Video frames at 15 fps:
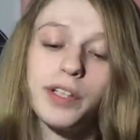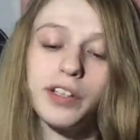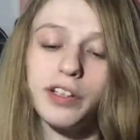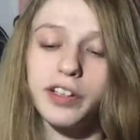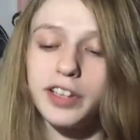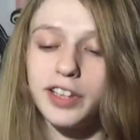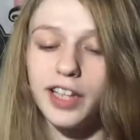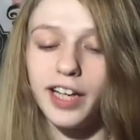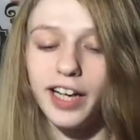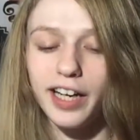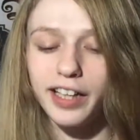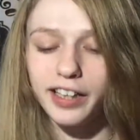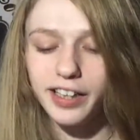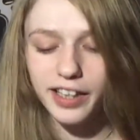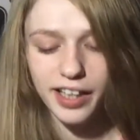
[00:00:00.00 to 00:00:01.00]
what it looks
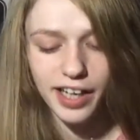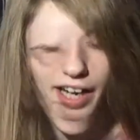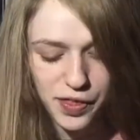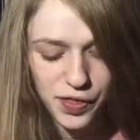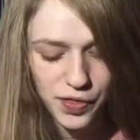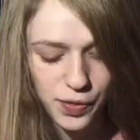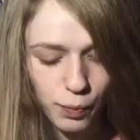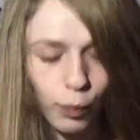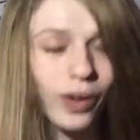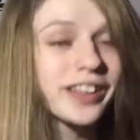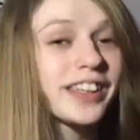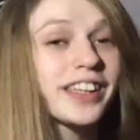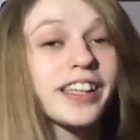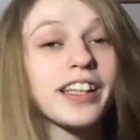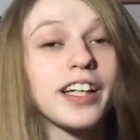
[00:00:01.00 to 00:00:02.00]
like. I
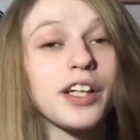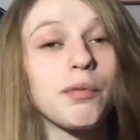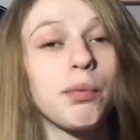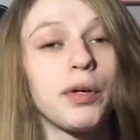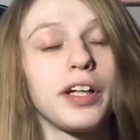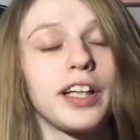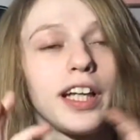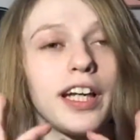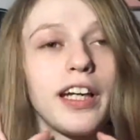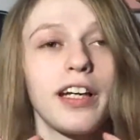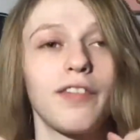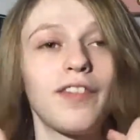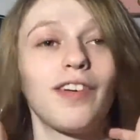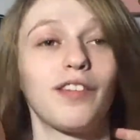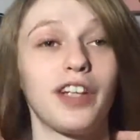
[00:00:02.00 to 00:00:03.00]
wasn't gonna put
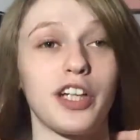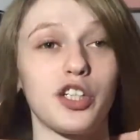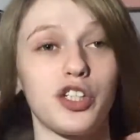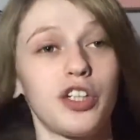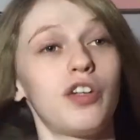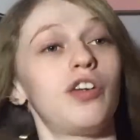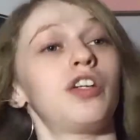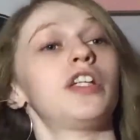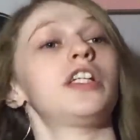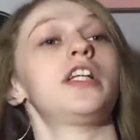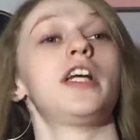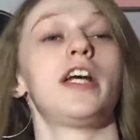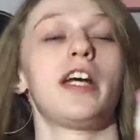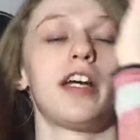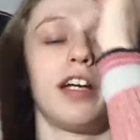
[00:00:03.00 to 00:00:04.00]
like foundation on
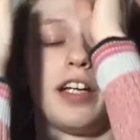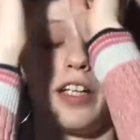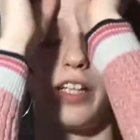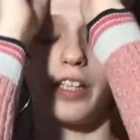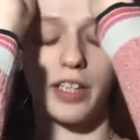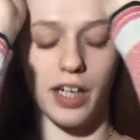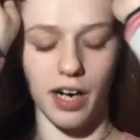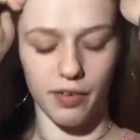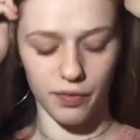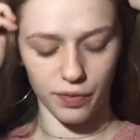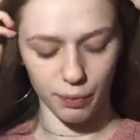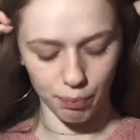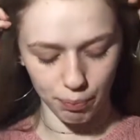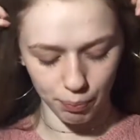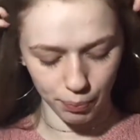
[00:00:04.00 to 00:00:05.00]
today and stuff,
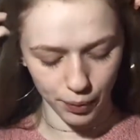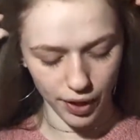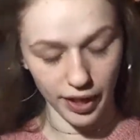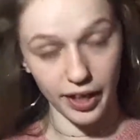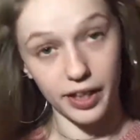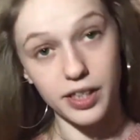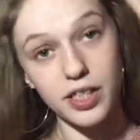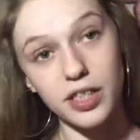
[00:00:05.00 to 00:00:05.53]
but